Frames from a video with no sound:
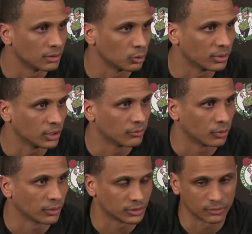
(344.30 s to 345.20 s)
it'll be good
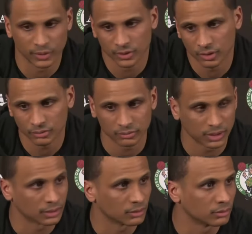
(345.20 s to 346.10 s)
for us. And if we don't,
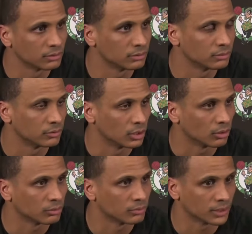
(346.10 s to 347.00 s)
then, you
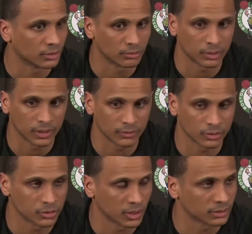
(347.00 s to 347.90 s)
know, that's something that we have
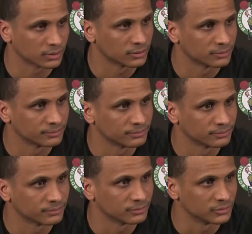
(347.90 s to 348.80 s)
to address.
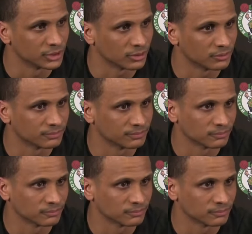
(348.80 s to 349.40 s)
You know?